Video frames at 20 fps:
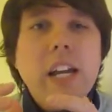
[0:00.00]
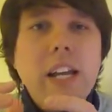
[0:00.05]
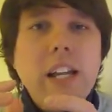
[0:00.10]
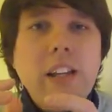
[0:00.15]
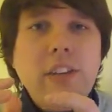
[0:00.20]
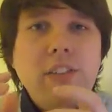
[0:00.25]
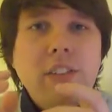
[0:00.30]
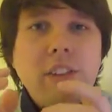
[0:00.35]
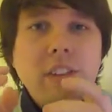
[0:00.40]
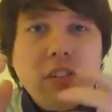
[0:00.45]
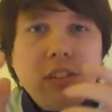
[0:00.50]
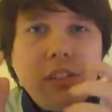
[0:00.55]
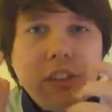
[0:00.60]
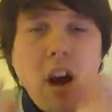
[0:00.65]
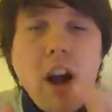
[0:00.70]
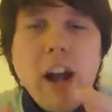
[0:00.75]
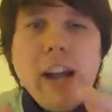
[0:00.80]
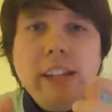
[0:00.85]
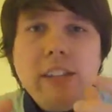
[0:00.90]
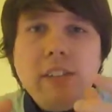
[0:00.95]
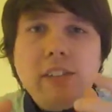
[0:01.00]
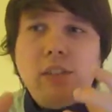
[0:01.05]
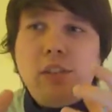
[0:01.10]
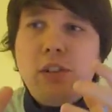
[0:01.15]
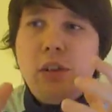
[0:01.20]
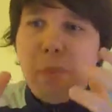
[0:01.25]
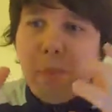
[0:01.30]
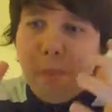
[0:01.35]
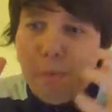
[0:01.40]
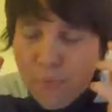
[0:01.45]
is designed
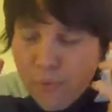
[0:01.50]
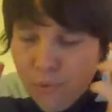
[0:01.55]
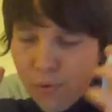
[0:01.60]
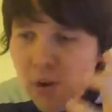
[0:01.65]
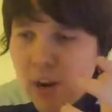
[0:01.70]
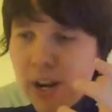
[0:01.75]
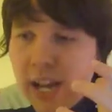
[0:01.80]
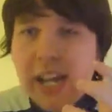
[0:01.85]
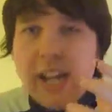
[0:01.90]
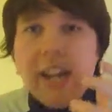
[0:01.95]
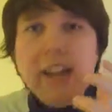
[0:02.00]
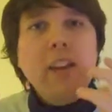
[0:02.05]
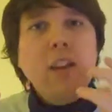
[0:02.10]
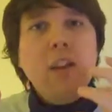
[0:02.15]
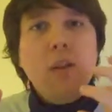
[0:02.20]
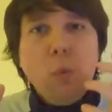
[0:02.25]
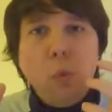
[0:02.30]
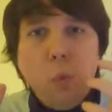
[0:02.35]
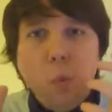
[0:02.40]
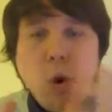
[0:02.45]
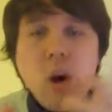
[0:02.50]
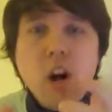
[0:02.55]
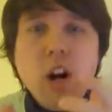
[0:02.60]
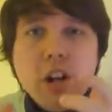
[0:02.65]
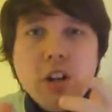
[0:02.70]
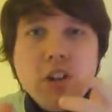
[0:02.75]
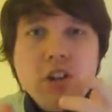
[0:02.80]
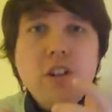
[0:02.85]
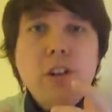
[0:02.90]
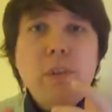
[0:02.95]
to bring the
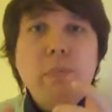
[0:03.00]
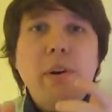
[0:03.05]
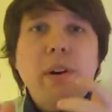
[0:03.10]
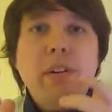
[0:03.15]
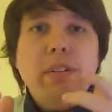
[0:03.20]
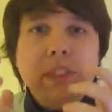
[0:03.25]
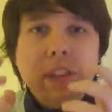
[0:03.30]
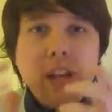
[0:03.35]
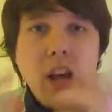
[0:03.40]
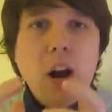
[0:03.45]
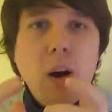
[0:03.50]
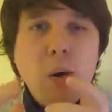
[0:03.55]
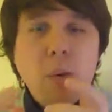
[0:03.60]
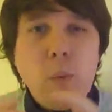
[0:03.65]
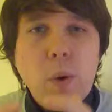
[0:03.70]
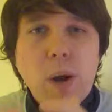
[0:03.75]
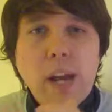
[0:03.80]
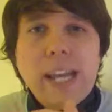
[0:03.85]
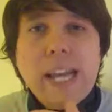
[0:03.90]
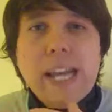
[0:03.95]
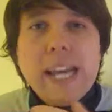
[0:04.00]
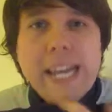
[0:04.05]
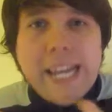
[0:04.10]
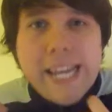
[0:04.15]
worship of Yahweh